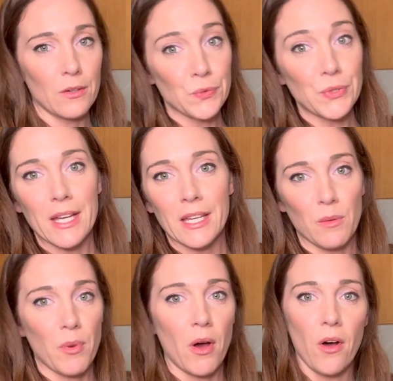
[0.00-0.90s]
wrecking
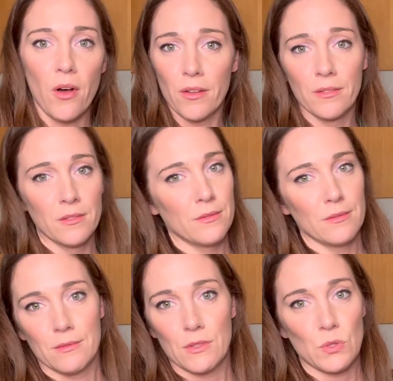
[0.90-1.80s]
ball
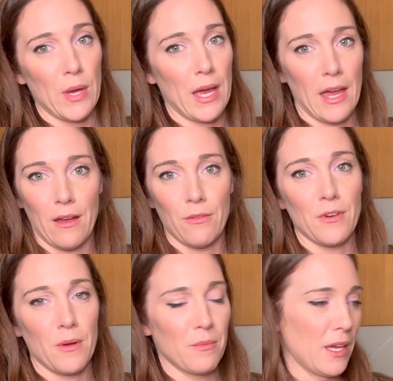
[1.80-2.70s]
swaying
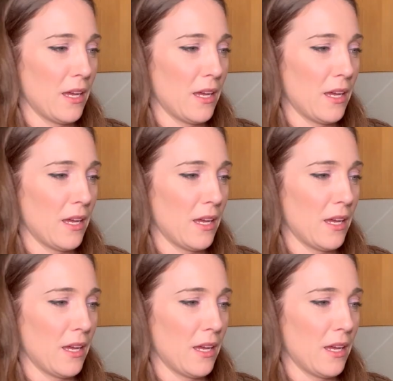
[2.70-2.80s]
from